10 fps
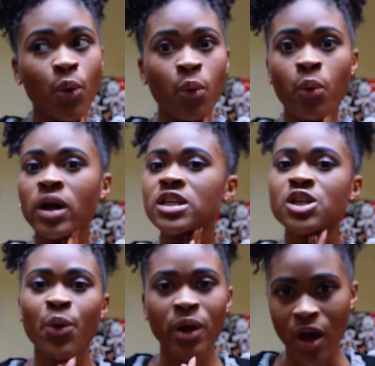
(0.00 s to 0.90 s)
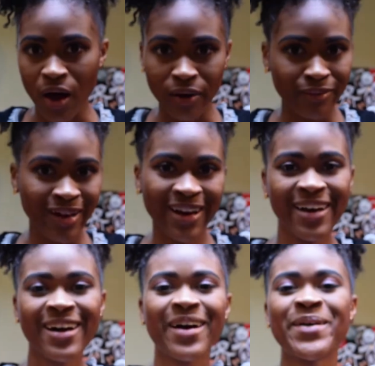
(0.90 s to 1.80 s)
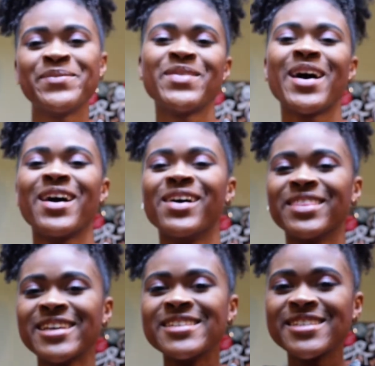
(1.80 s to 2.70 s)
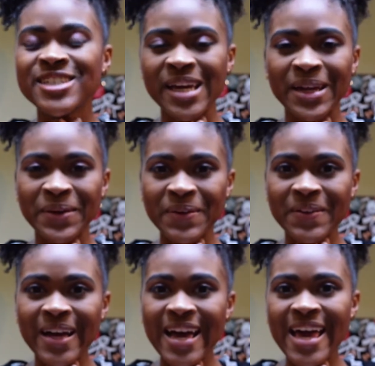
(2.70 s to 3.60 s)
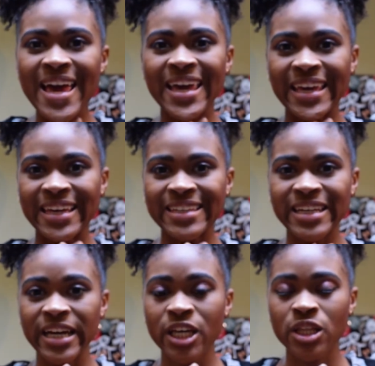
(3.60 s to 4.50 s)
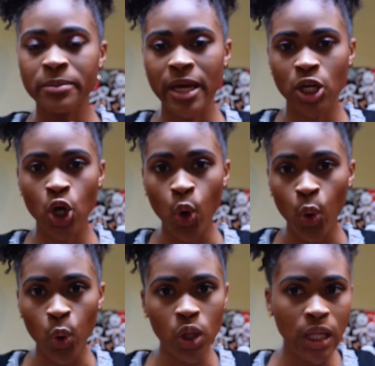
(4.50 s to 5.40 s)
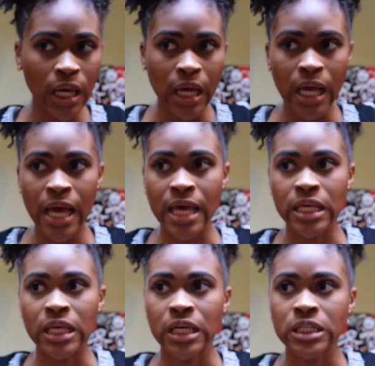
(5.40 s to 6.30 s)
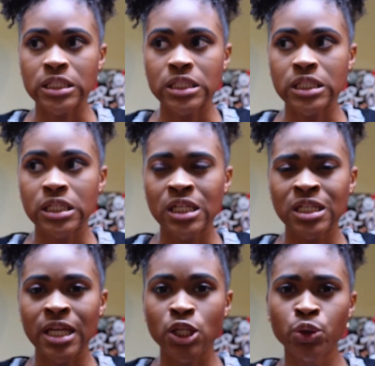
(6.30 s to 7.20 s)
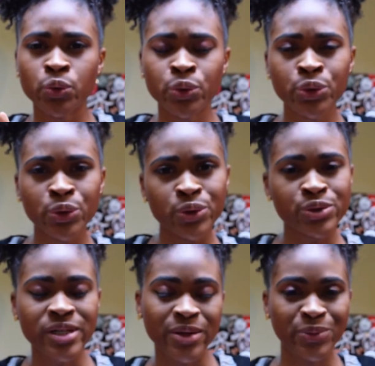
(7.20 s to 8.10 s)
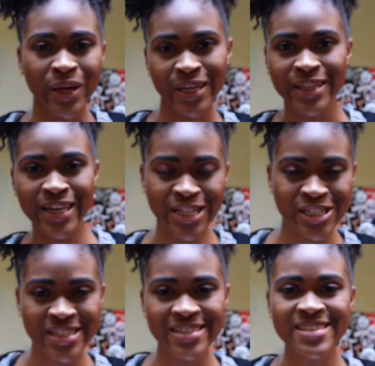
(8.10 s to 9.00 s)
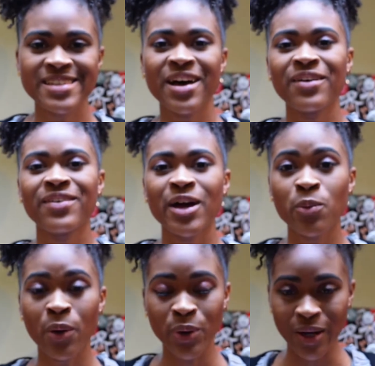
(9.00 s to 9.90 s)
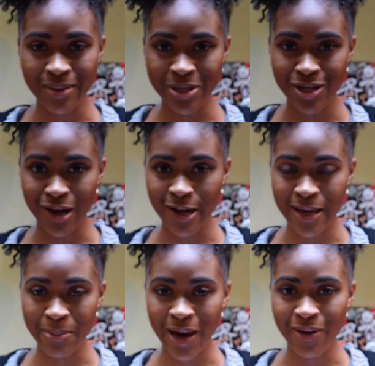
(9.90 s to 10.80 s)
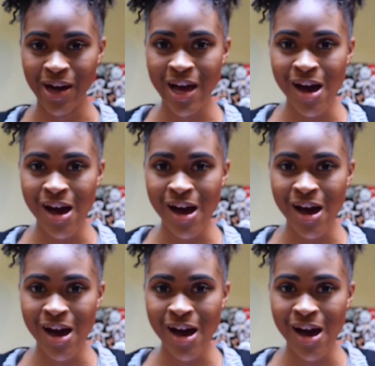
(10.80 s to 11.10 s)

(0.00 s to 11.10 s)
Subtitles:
what is going on this channel, and like the main goal, and like the rules and regulations of like what we're going to be talking about.